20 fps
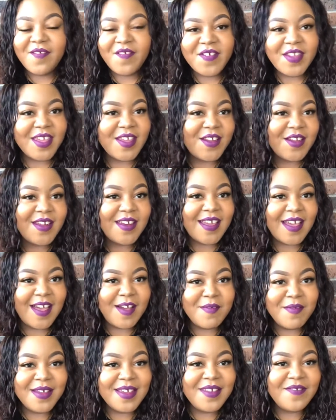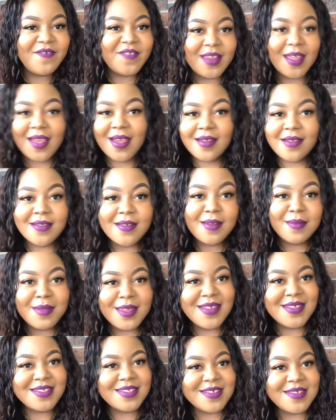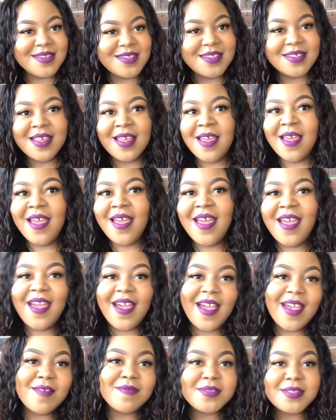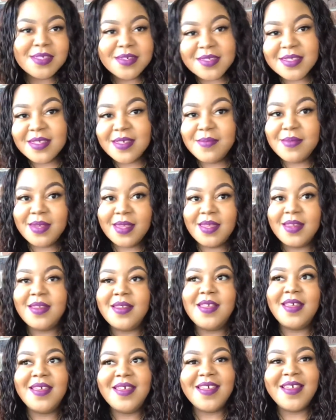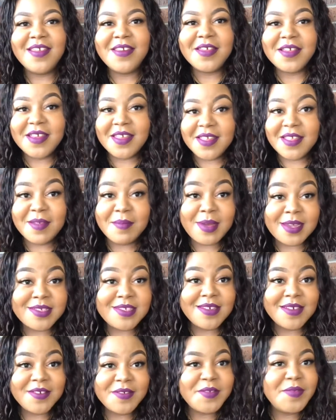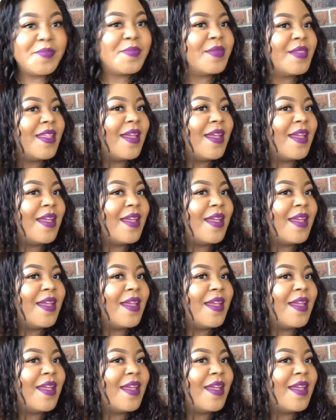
figured I would vlog a little bit since I have seriously been neglecting my channel.